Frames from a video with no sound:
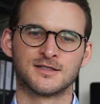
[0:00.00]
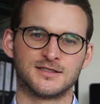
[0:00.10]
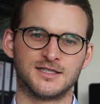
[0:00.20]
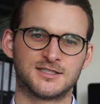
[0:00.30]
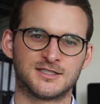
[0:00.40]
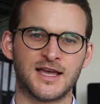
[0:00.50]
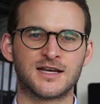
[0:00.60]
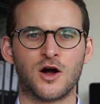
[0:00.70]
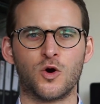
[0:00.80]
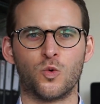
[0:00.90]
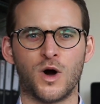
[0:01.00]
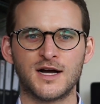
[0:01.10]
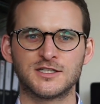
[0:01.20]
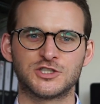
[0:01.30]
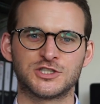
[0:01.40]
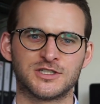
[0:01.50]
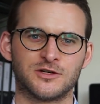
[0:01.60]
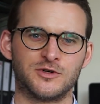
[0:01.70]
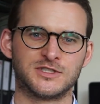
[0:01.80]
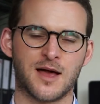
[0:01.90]
This SEIKO watch
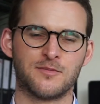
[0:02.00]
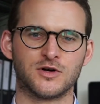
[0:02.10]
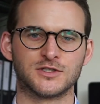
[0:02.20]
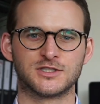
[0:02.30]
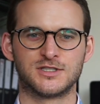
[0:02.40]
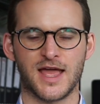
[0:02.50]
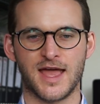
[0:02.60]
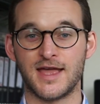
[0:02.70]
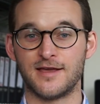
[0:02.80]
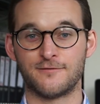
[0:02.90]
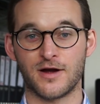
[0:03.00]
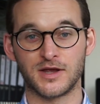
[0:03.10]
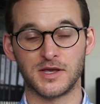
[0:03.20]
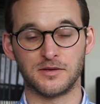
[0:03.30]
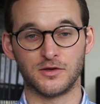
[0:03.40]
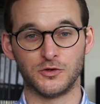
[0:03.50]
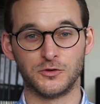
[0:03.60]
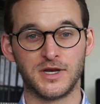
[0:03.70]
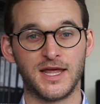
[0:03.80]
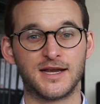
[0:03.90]
resembles a very
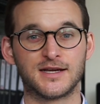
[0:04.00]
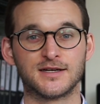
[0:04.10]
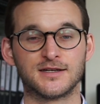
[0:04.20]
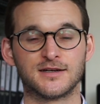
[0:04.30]
unique